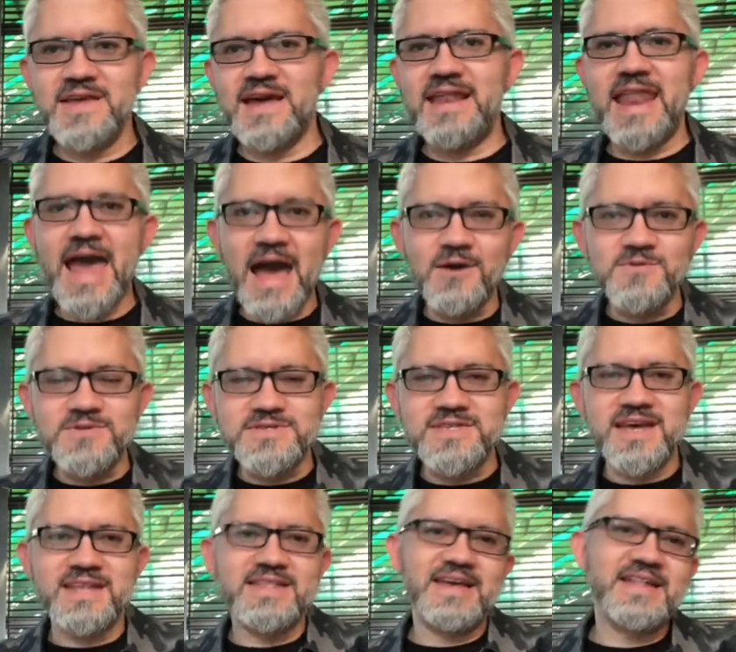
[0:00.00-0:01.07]
They announce
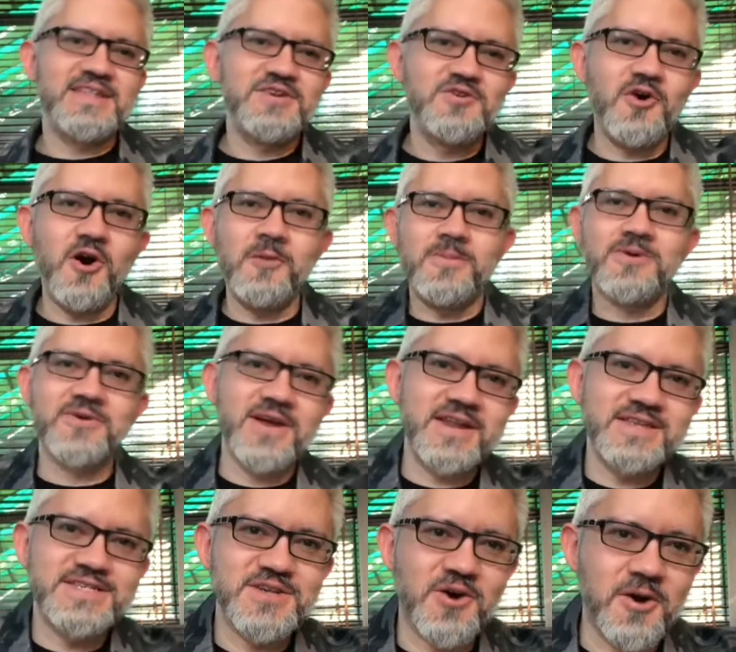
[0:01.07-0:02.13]
that a new upgrade
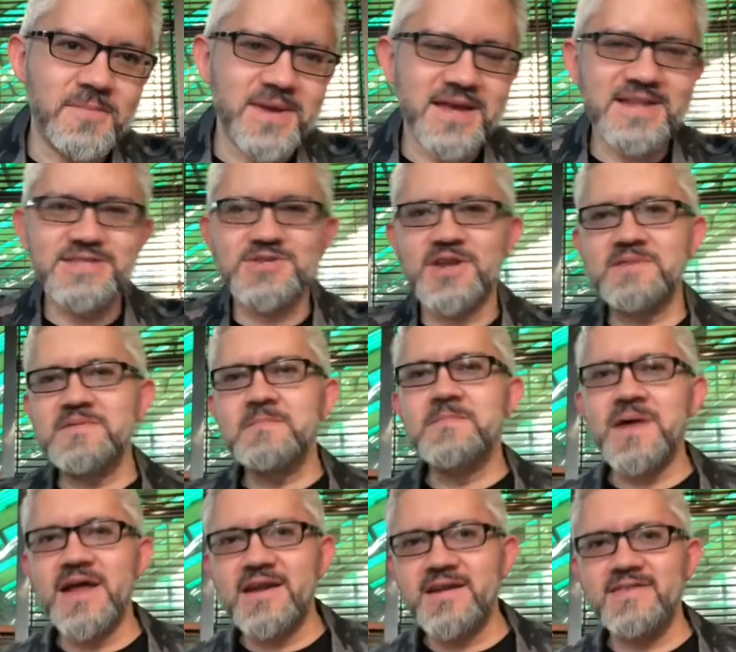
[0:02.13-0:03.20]
is coming and it's gonna be
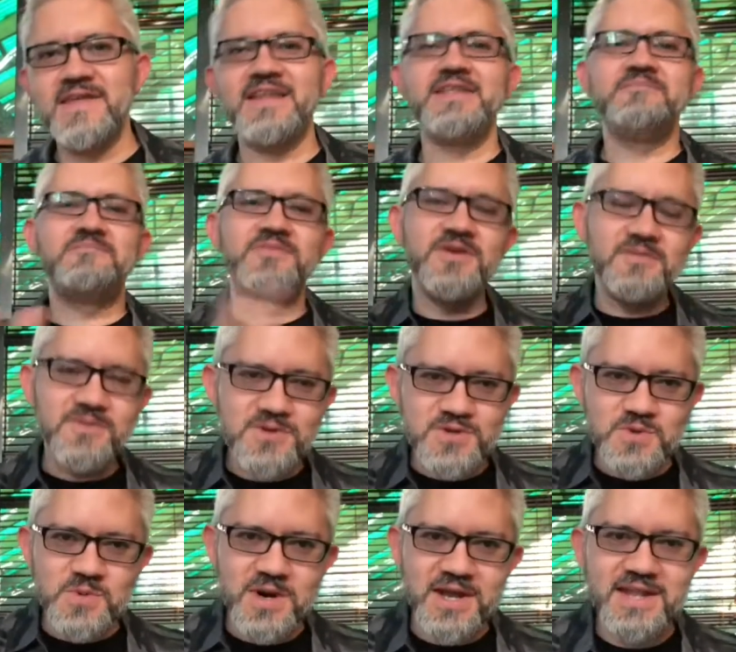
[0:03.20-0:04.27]
better than the
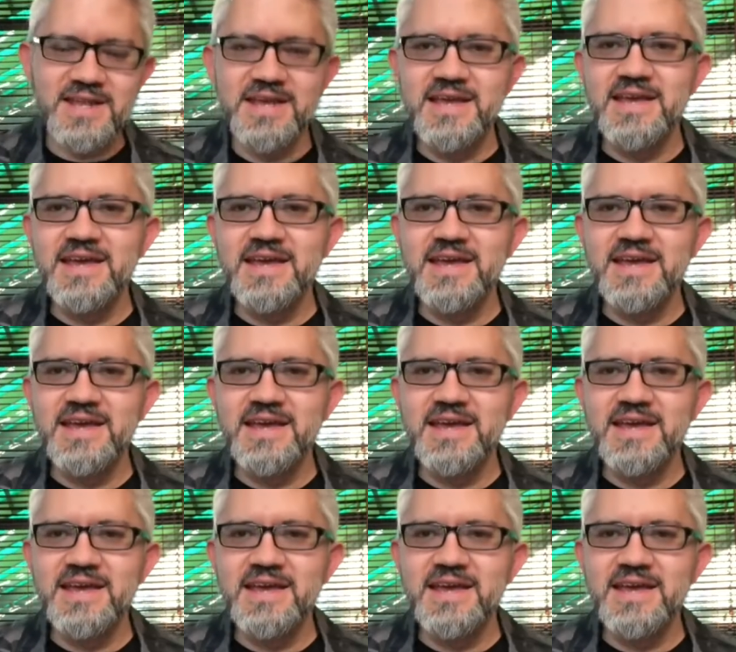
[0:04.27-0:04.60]
previous one.